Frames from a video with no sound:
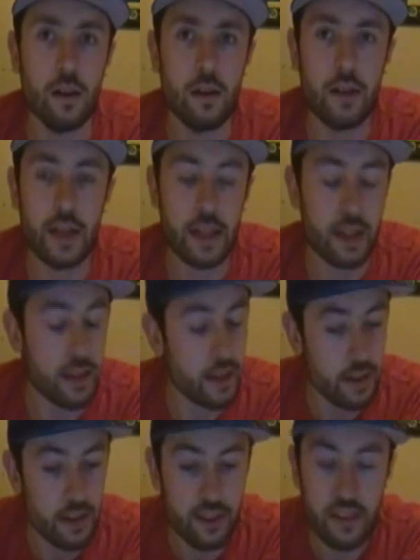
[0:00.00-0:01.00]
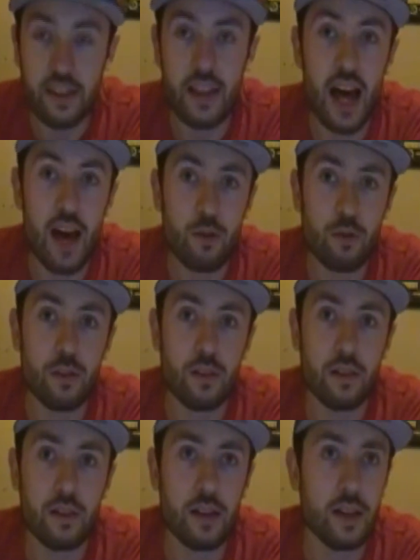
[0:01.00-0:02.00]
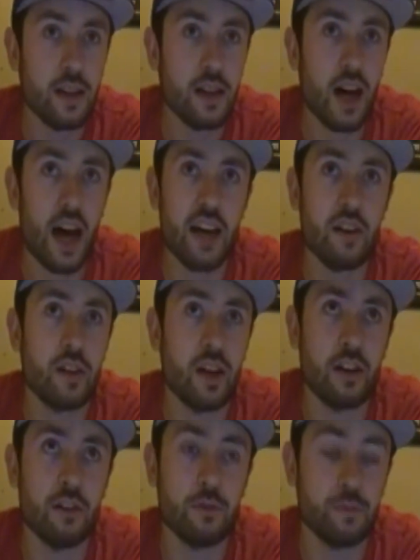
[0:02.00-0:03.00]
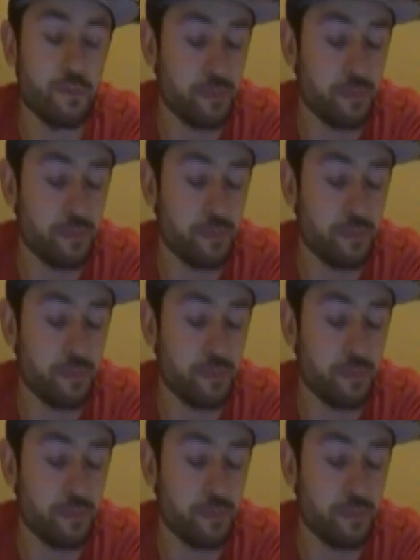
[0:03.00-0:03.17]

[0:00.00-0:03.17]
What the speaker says: Like, is it that? I don't know.